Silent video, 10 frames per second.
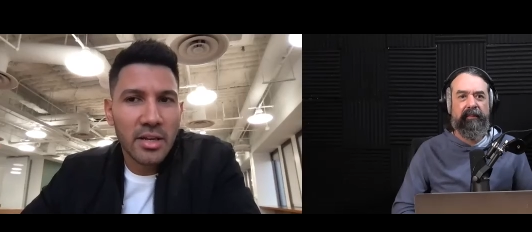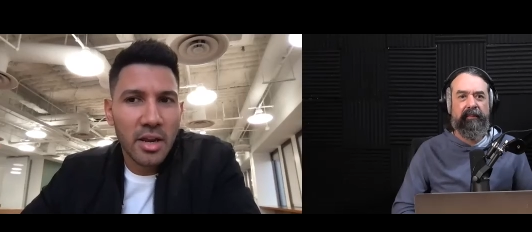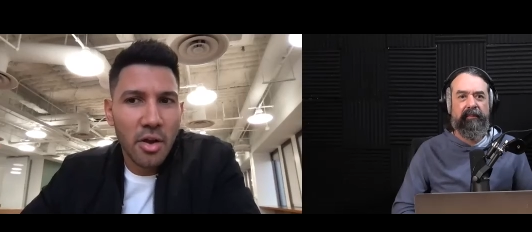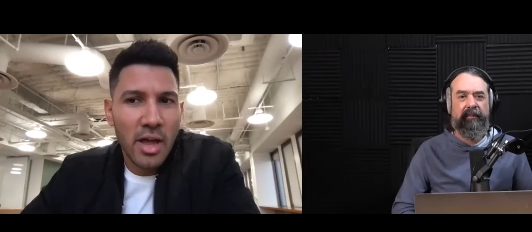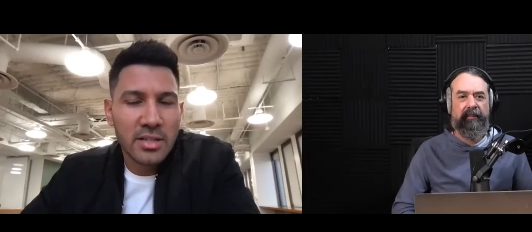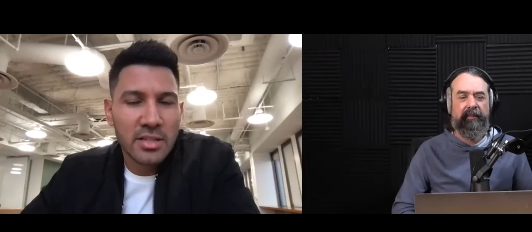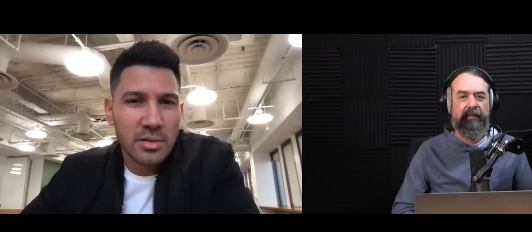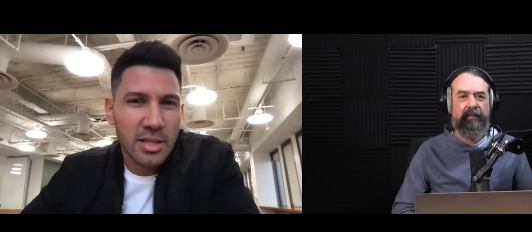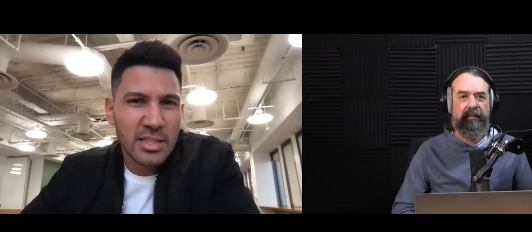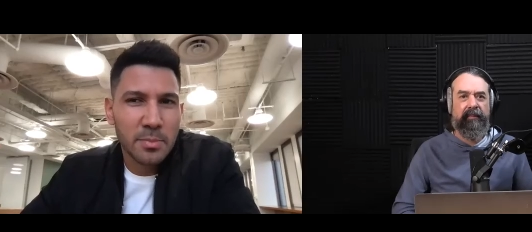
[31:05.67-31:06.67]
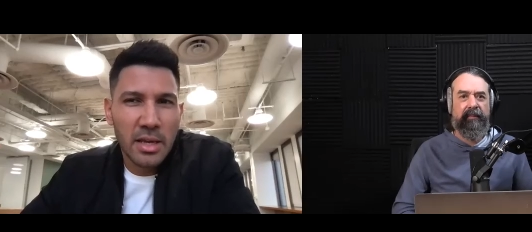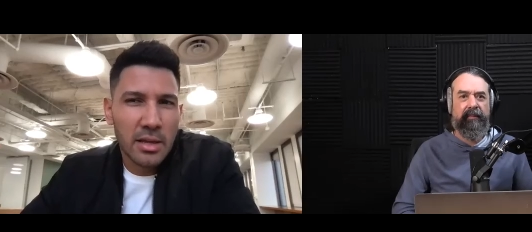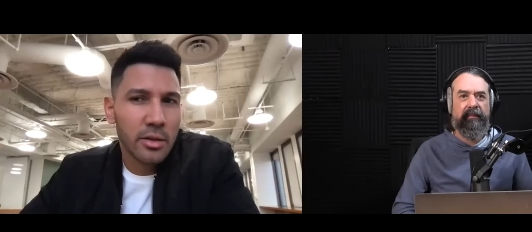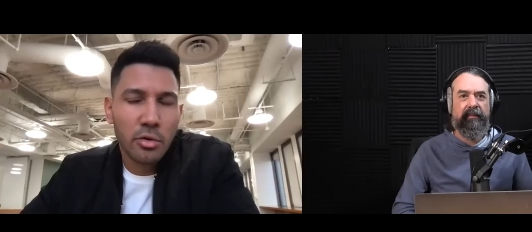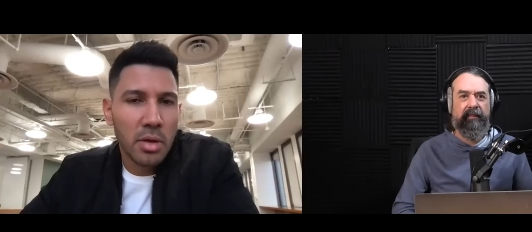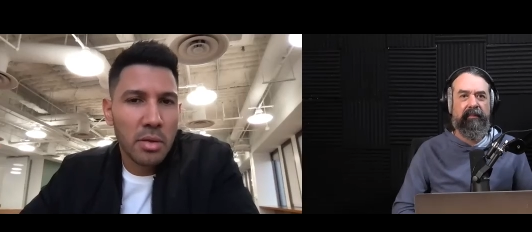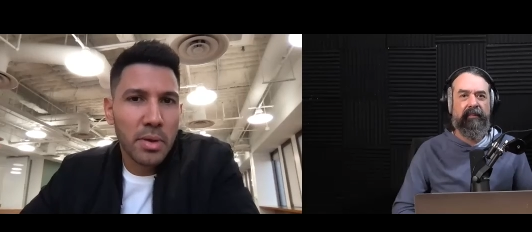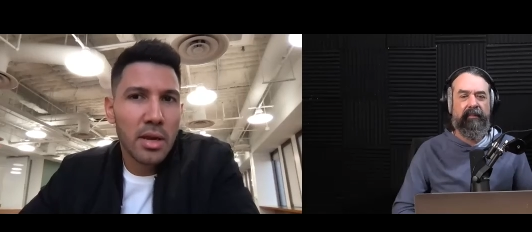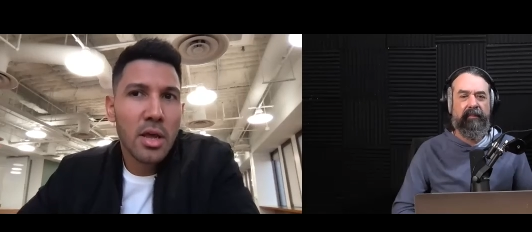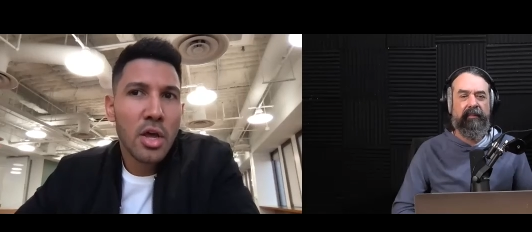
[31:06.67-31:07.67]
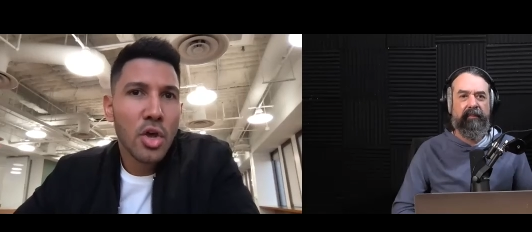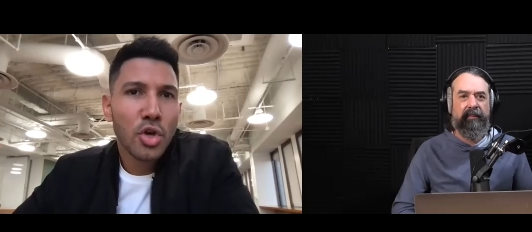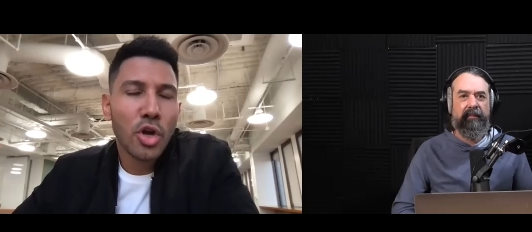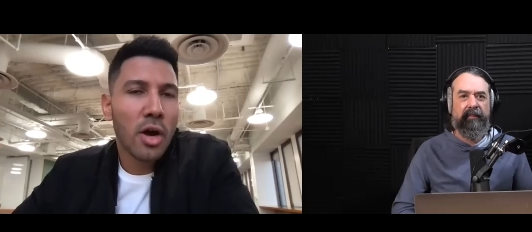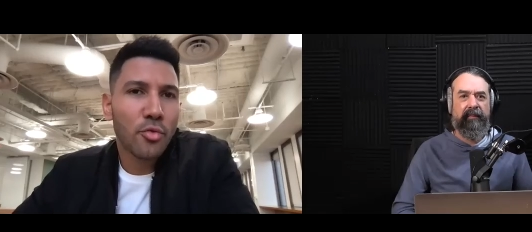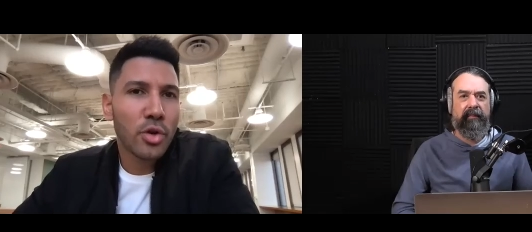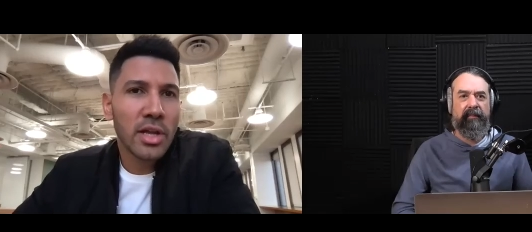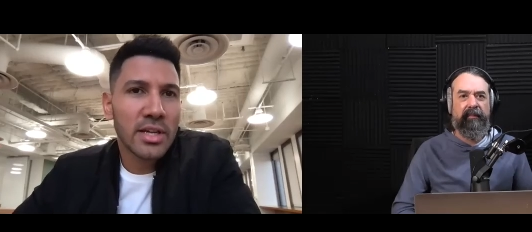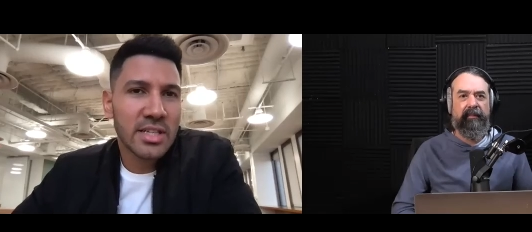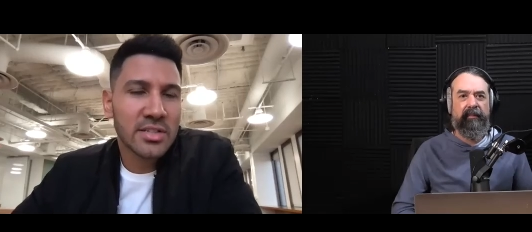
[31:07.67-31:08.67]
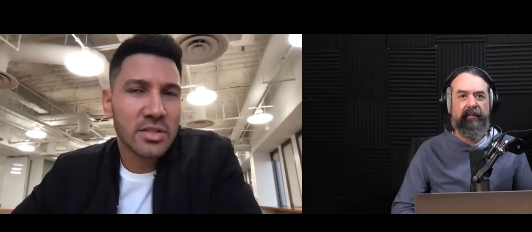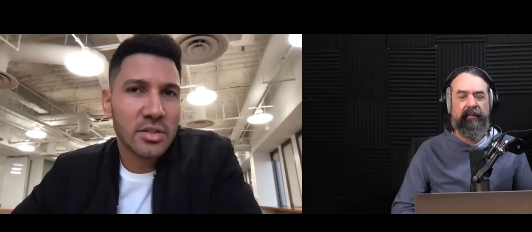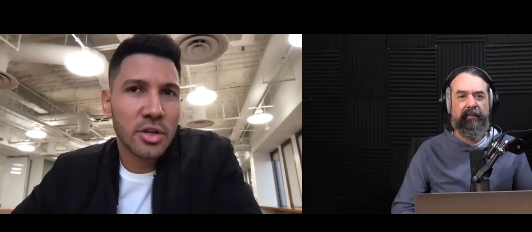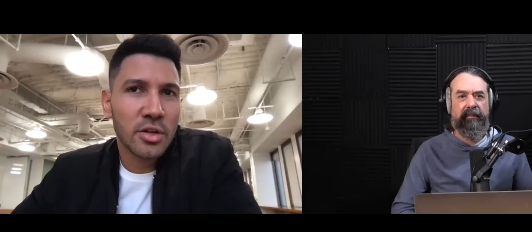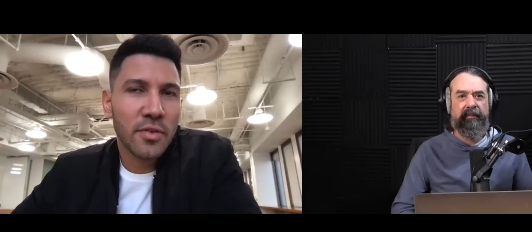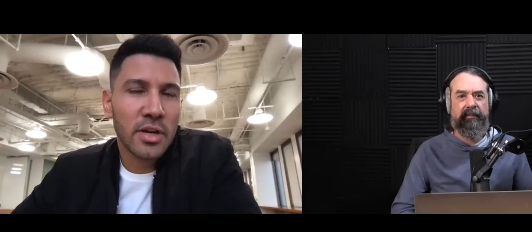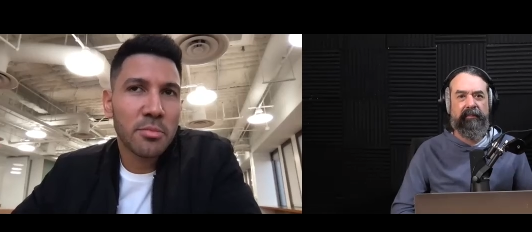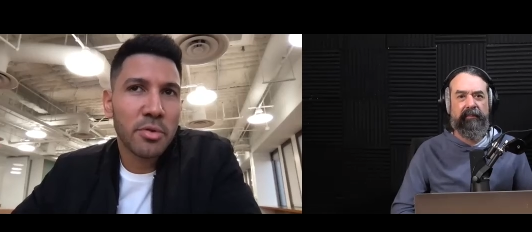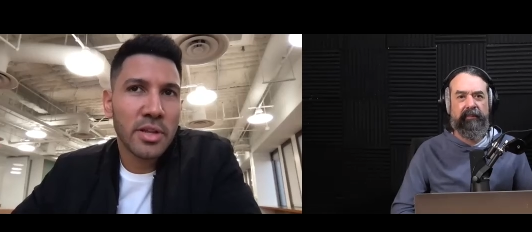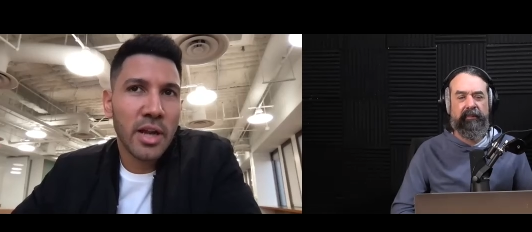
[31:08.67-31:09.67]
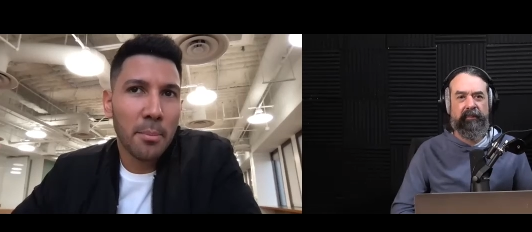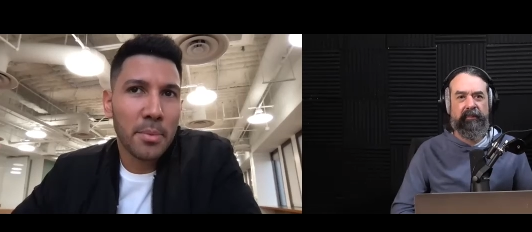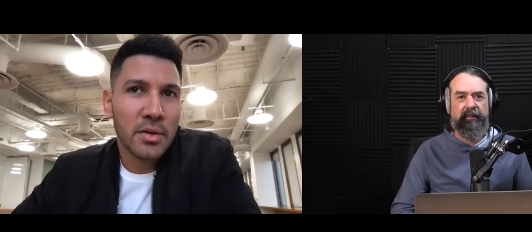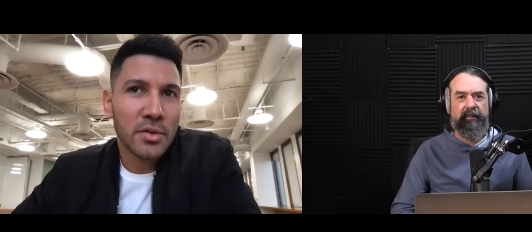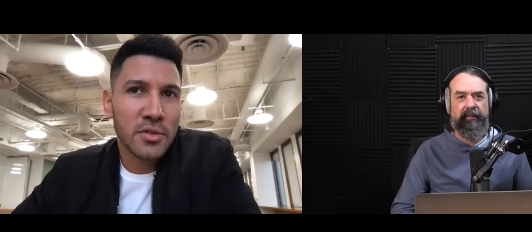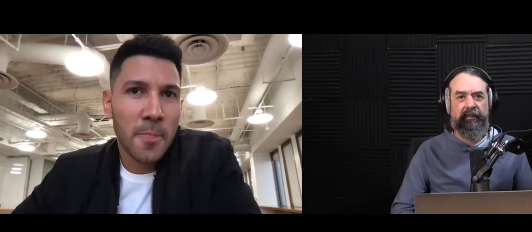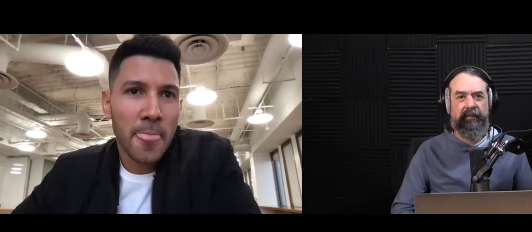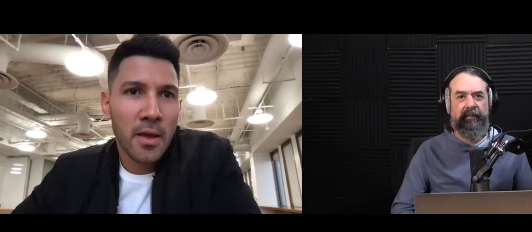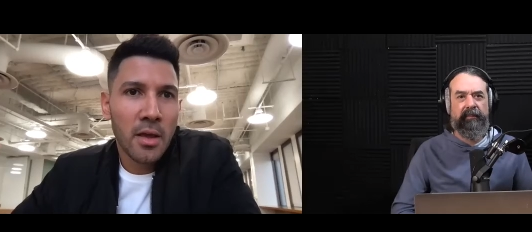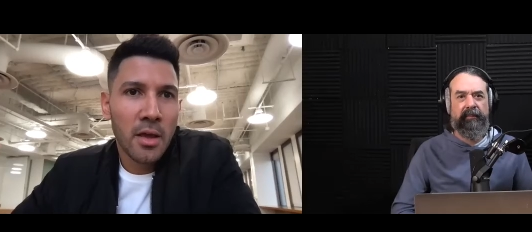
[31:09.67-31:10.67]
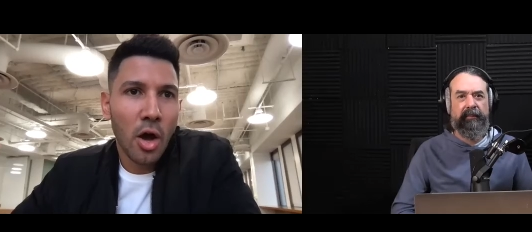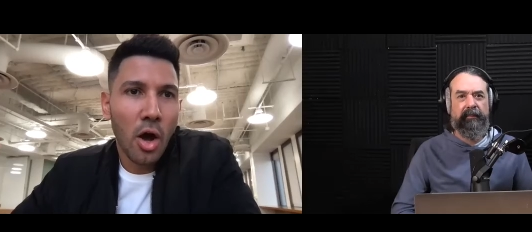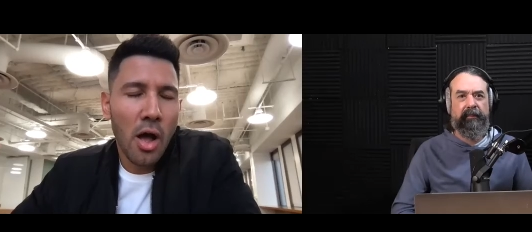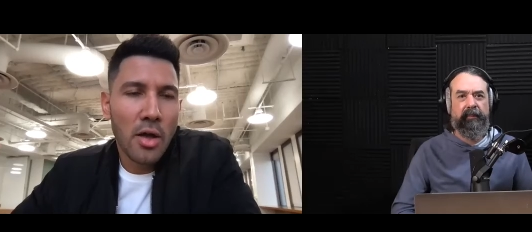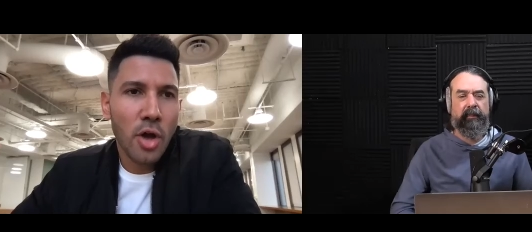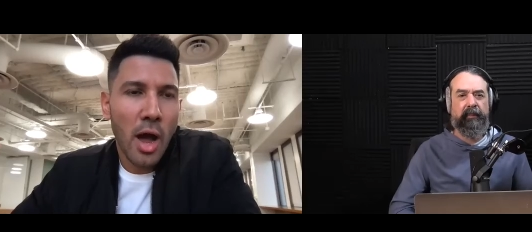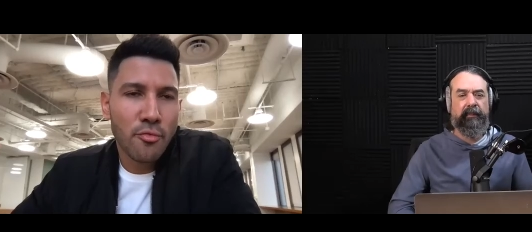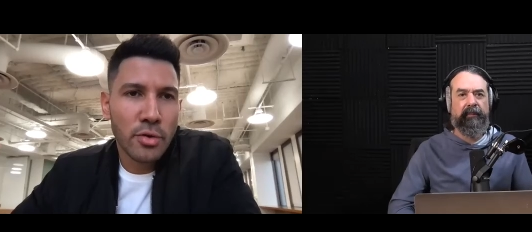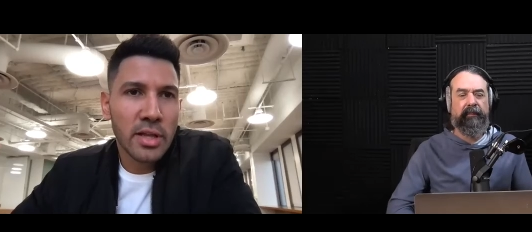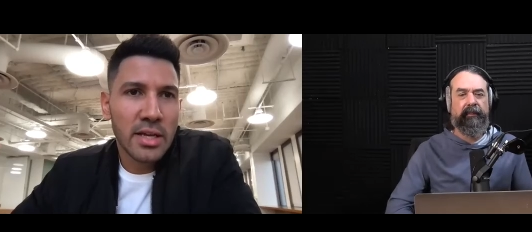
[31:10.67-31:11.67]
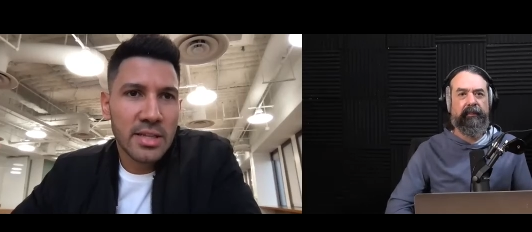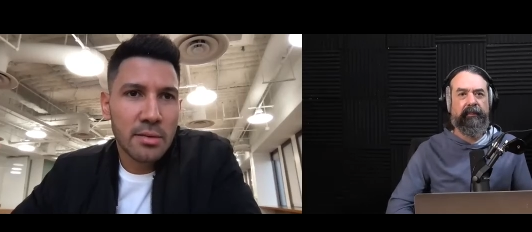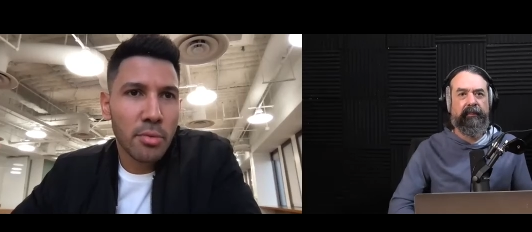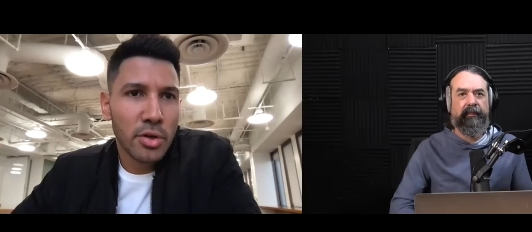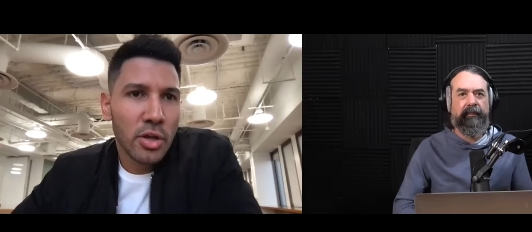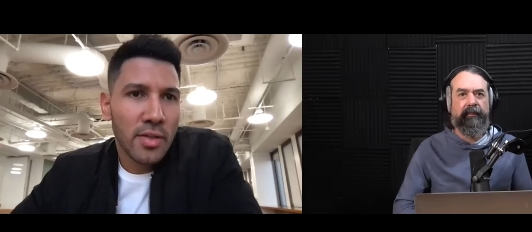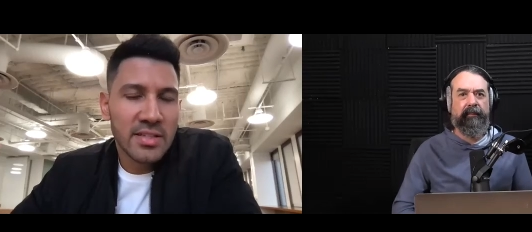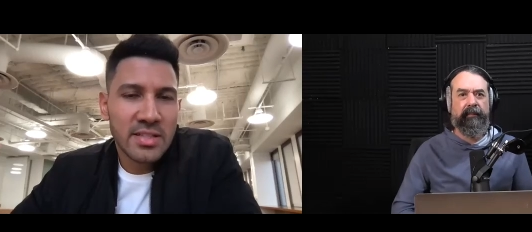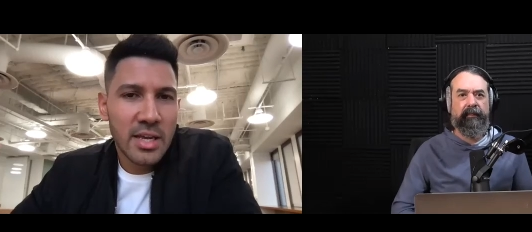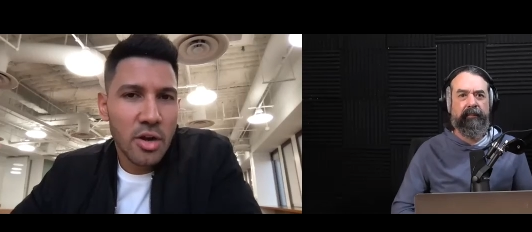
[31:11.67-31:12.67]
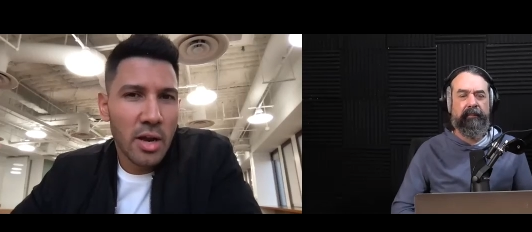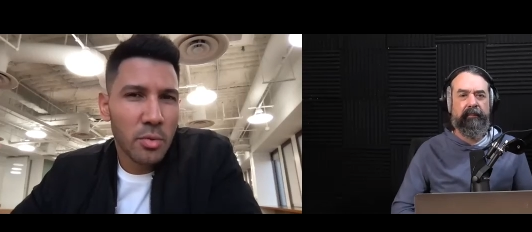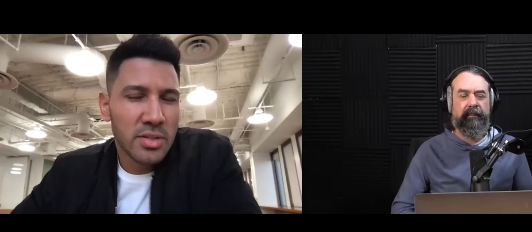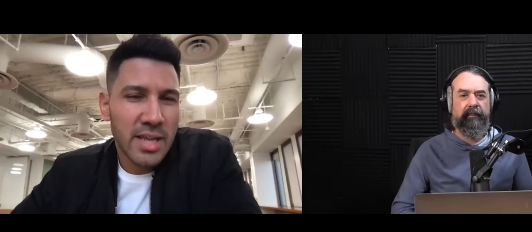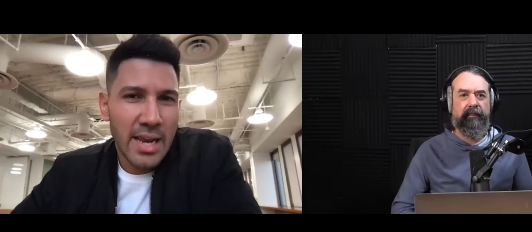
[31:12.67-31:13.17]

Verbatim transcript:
Speaker 1: I know how to like speak it a little bit, but you know I've realized that's you know funny you bring that up because I realize that you know they say night. What is it?